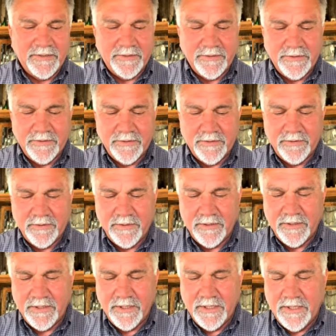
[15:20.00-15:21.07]
want to do.
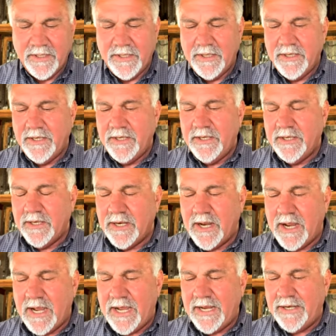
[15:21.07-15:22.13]

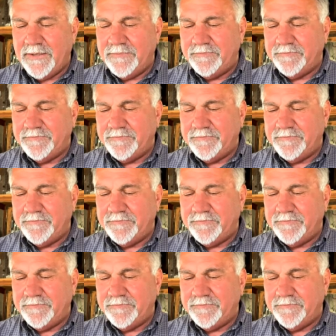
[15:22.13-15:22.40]
All right.